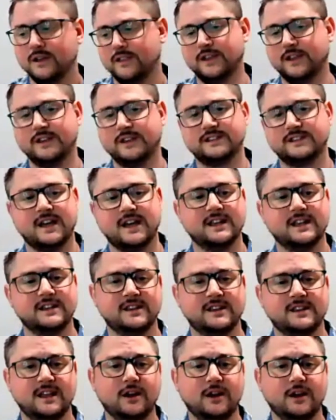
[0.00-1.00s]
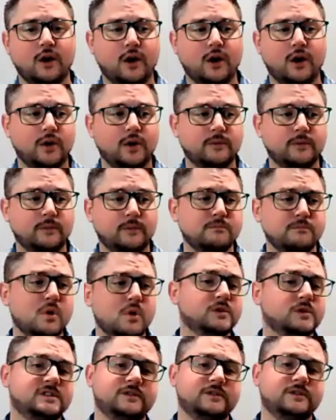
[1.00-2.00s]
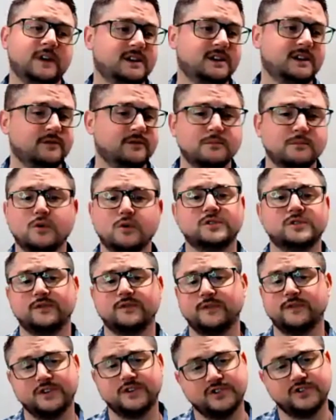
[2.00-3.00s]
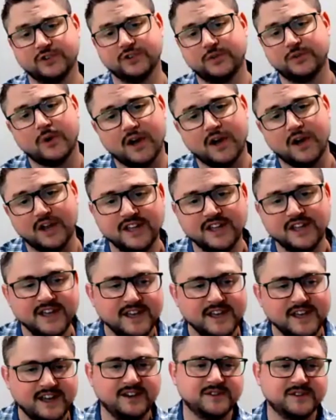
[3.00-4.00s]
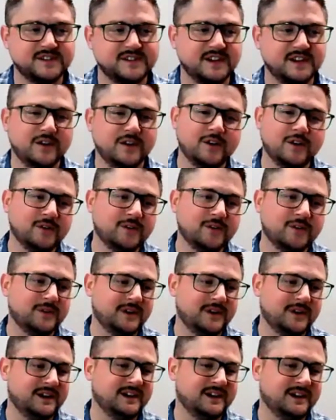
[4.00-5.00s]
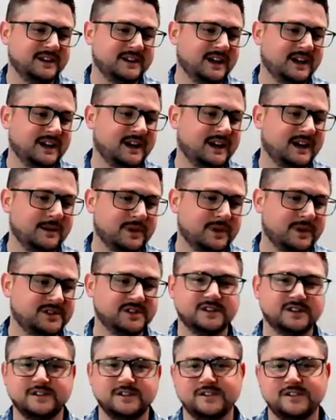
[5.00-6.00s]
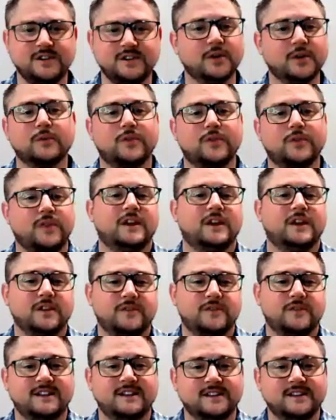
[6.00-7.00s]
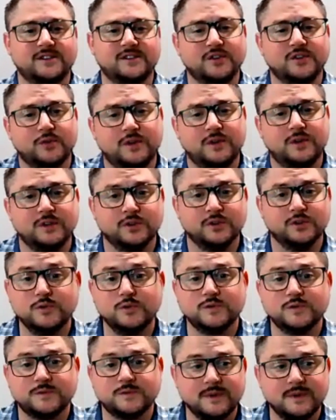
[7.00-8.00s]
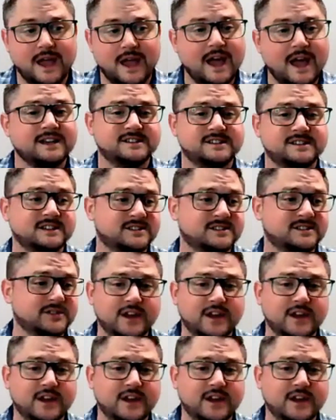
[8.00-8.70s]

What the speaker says: thinks that they are most effective and most efficiently run, and you say, yeah, I bet you don't think of the fact that you can lose assets.